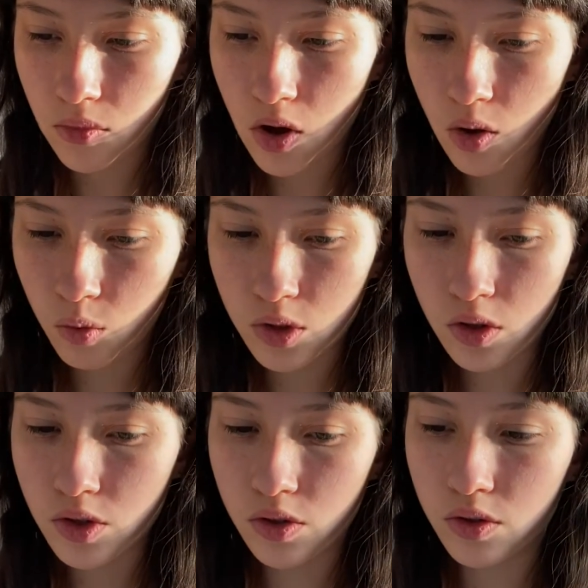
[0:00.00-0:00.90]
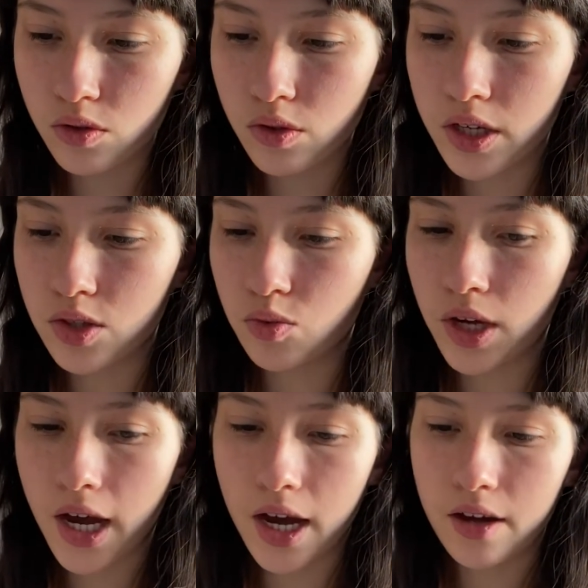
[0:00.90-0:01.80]
What's also new is we
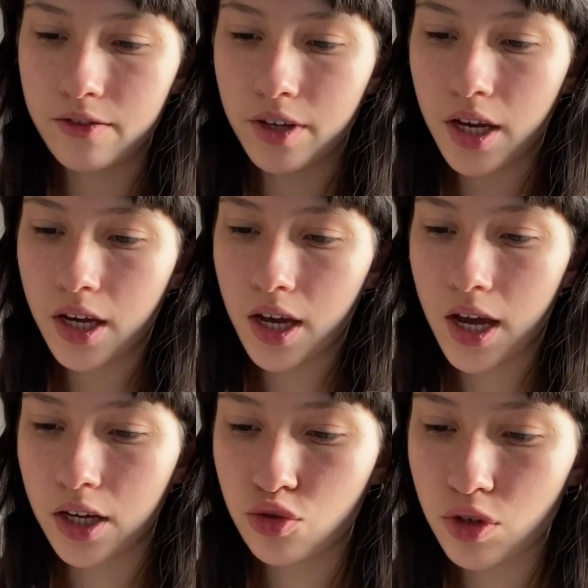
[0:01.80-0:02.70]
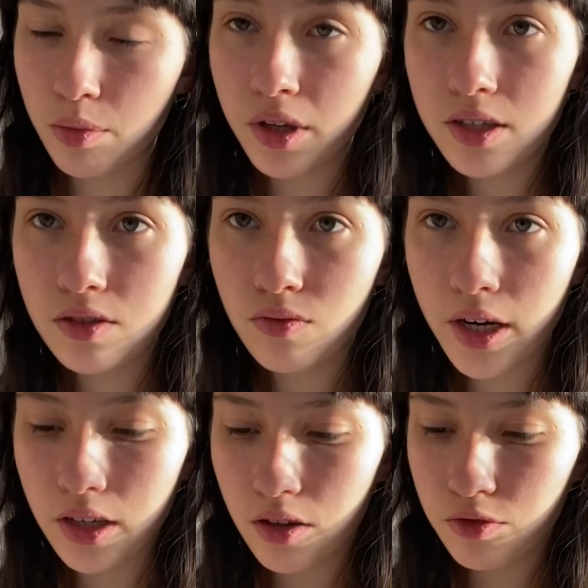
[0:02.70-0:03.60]
have a triplet right
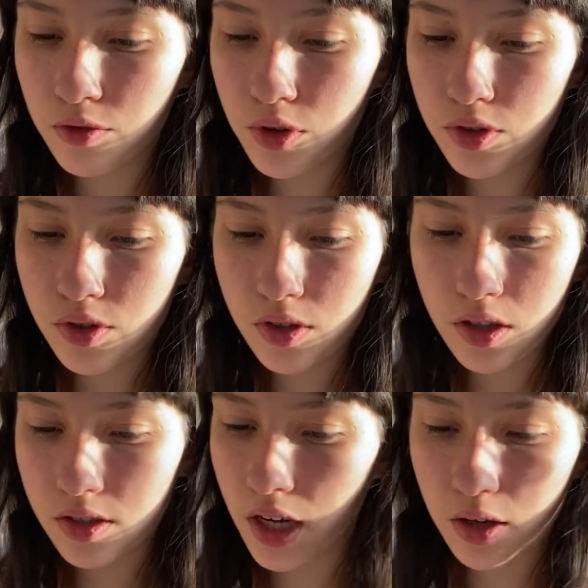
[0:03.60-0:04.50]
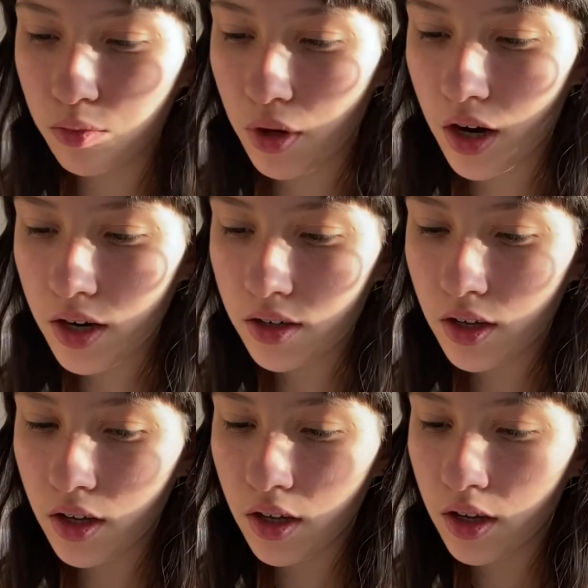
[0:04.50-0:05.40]
in the second bar,
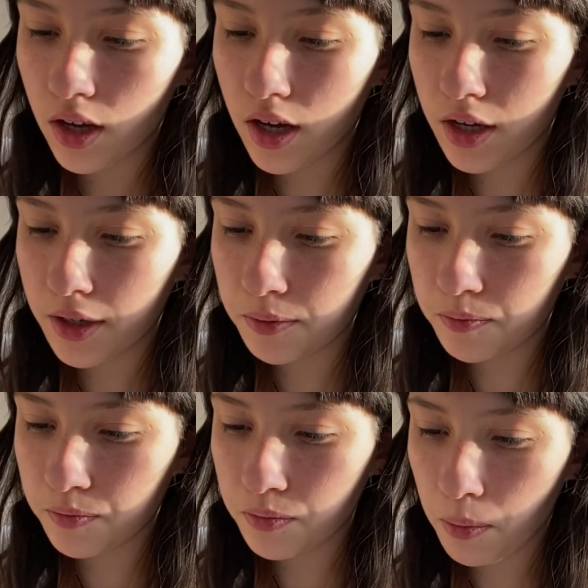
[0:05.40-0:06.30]
under